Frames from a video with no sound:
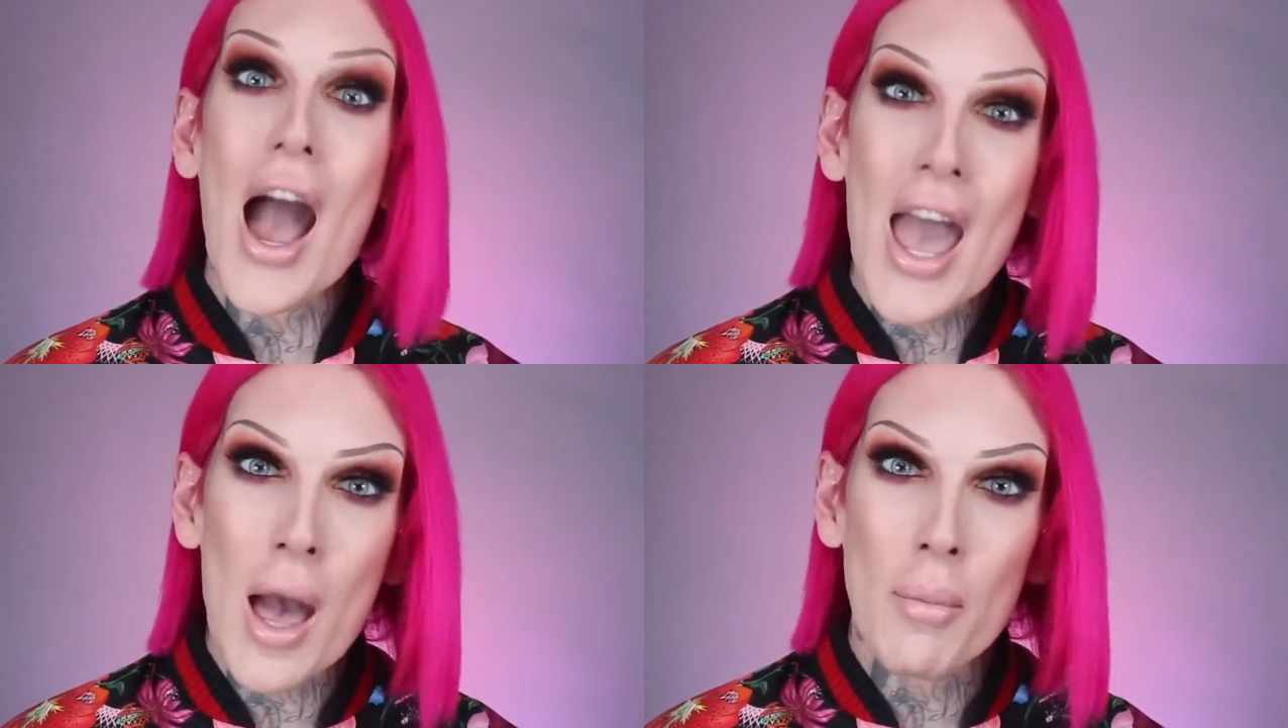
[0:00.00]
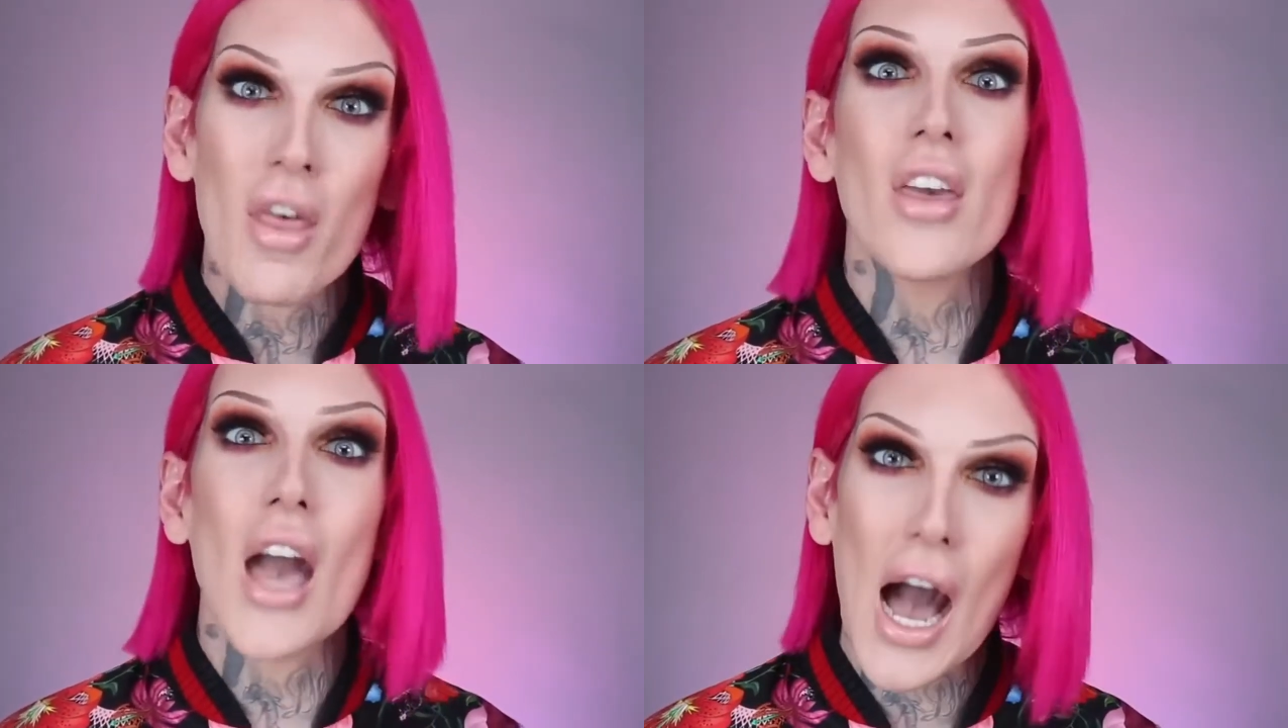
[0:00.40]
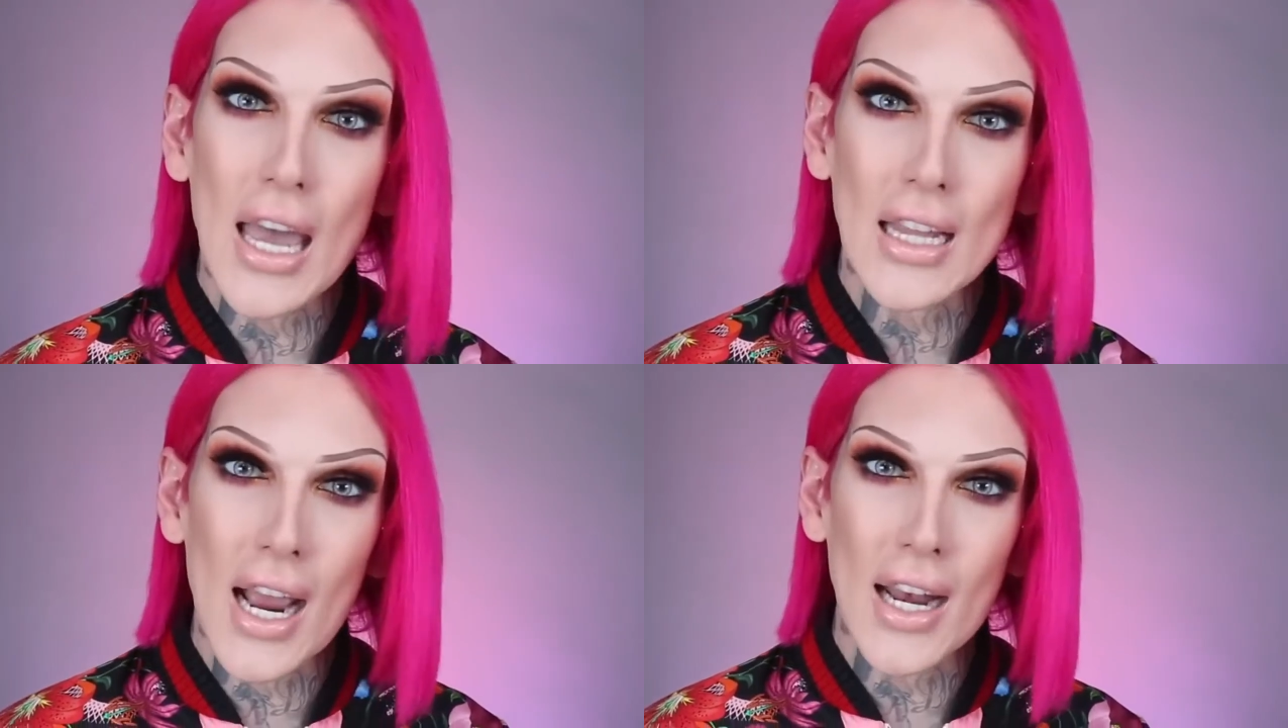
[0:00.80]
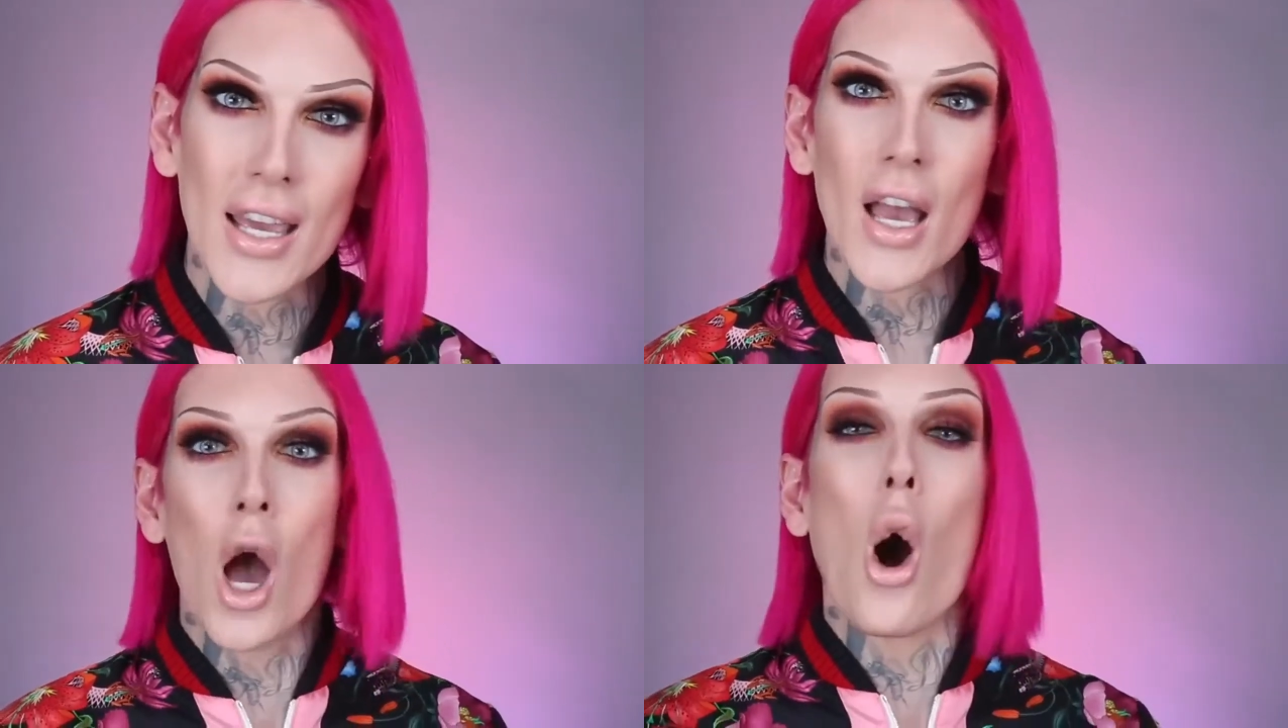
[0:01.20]
I am the
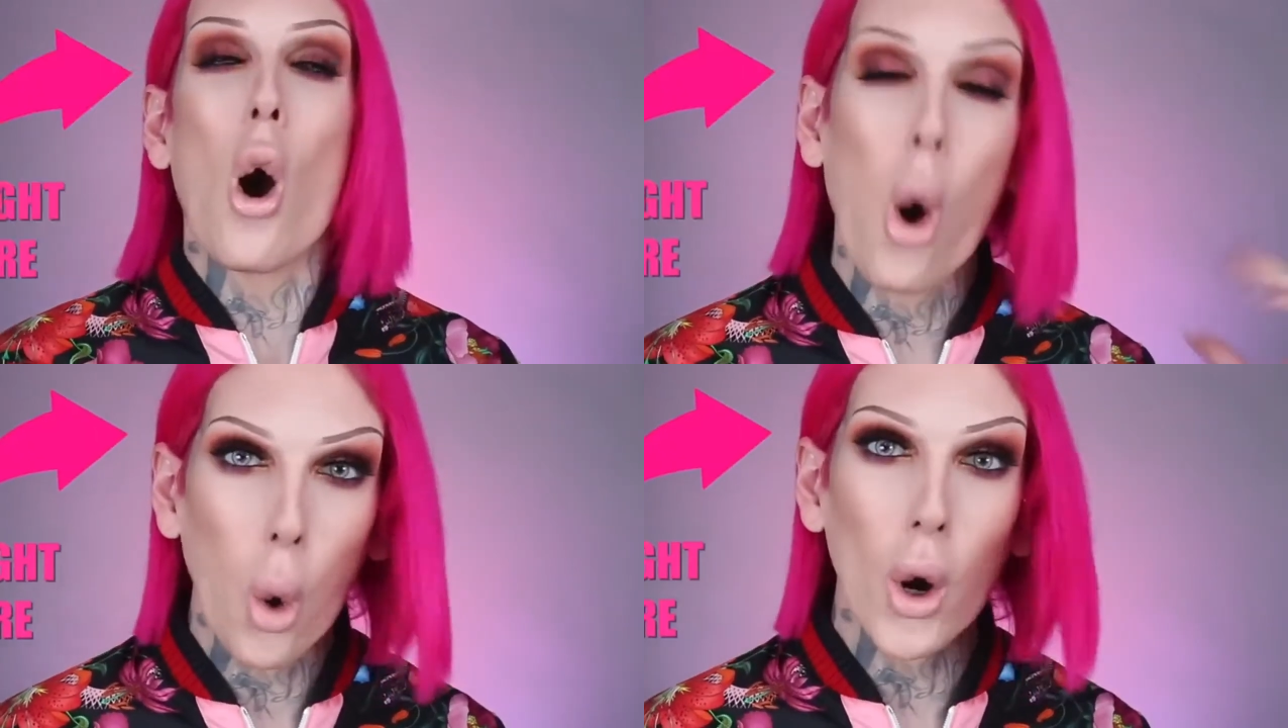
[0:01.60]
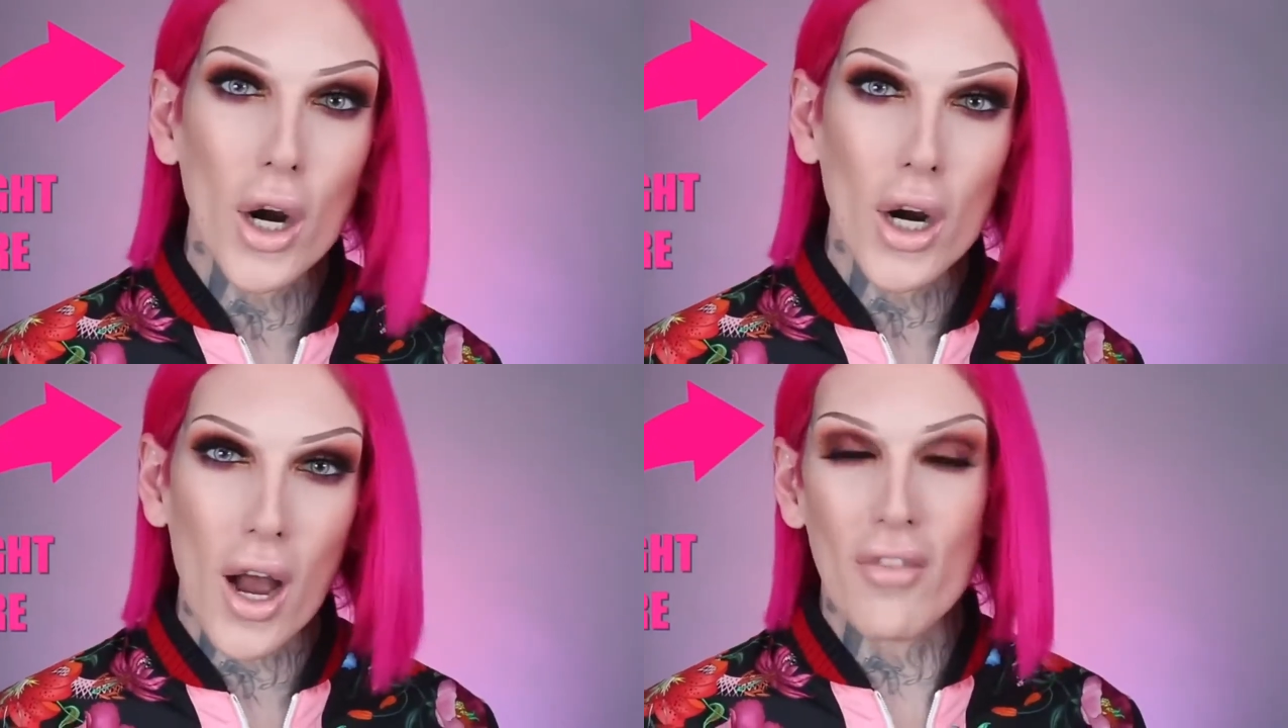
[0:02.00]
highlighting whore